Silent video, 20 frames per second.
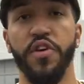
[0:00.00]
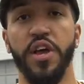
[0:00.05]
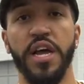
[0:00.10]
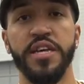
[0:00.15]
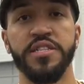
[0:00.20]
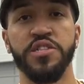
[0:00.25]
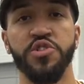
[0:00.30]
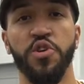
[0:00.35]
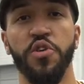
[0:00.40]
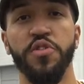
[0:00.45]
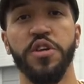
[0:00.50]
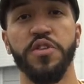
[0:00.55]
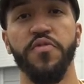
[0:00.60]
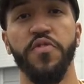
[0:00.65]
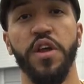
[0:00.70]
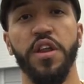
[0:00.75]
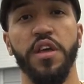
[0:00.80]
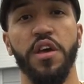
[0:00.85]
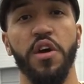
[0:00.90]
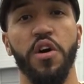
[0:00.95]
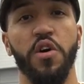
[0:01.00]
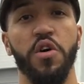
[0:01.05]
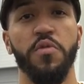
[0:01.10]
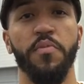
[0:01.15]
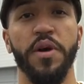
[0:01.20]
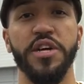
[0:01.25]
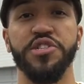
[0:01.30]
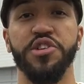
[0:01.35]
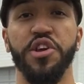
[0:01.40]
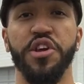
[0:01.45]
you guys enjoyed this video,
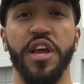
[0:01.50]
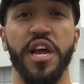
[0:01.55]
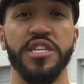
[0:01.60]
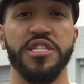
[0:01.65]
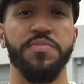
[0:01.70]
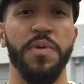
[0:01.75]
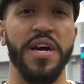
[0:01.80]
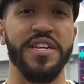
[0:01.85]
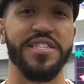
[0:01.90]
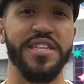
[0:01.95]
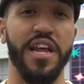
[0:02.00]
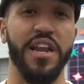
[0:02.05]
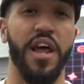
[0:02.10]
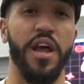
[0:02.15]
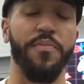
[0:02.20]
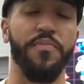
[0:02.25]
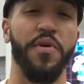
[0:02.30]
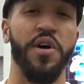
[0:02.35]
make sure you guys smash that like